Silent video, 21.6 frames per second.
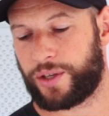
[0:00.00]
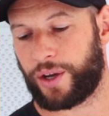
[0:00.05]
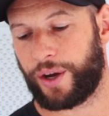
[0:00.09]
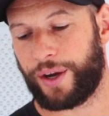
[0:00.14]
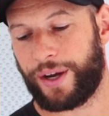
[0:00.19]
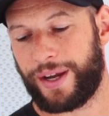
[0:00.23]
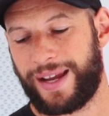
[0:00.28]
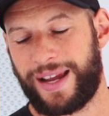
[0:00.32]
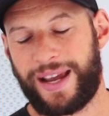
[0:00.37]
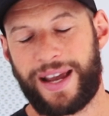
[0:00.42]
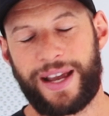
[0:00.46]

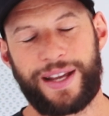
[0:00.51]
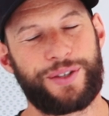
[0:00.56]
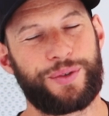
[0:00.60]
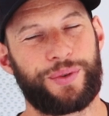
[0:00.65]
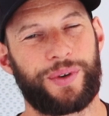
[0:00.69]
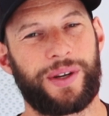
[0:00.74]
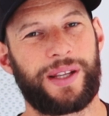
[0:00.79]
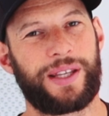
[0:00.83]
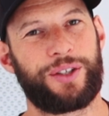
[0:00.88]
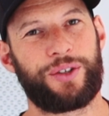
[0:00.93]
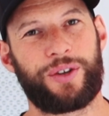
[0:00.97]
So it's
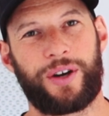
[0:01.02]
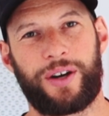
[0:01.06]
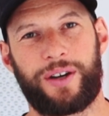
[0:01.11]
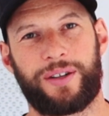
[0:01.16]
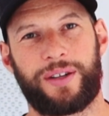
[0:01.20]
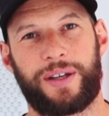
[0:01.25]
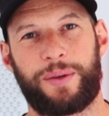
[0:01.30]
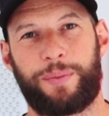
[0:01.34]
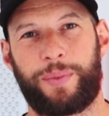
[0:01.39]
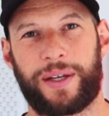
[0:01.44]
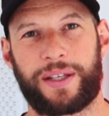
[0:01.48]
really
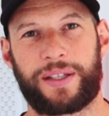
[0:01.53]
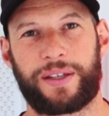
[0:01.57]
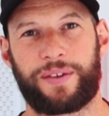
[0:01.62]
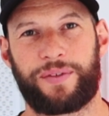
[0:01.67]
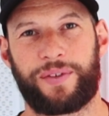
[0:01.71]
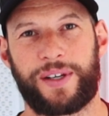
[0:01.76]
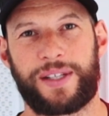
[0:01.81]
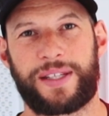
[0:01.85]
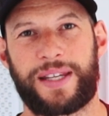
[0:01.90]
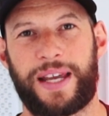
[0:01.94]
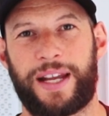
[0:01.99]
not a big
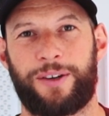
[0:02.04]
difference.